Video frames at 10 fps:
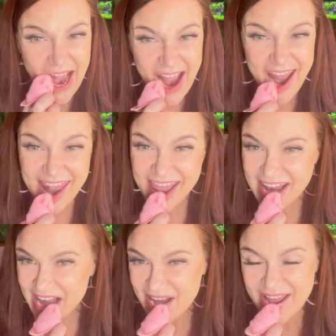And
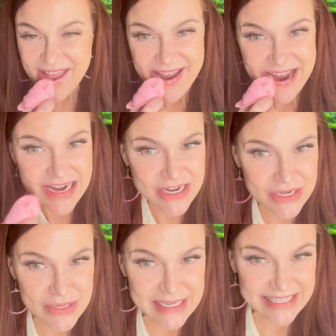then I'm gonna
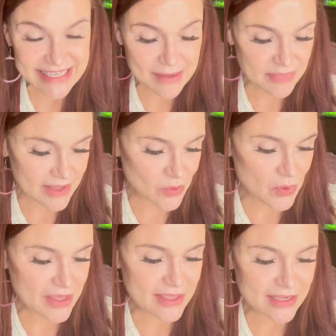do the same thing
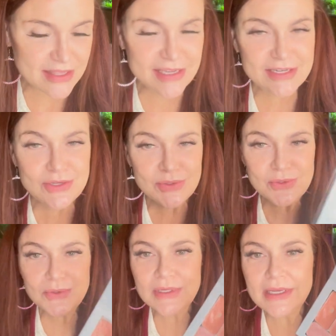with the
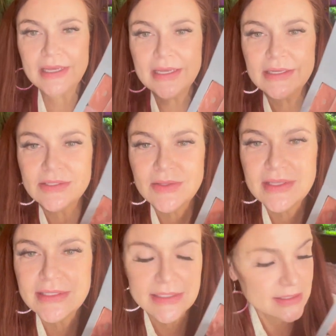nude. So
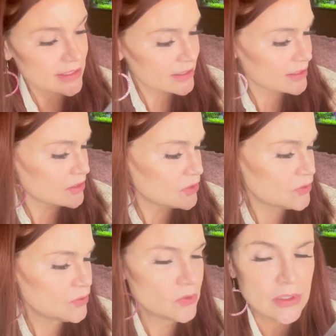this is the
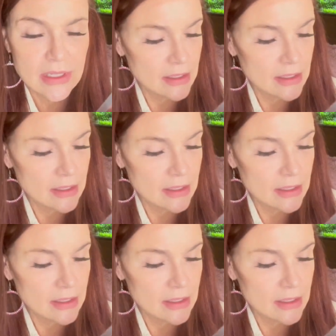nude,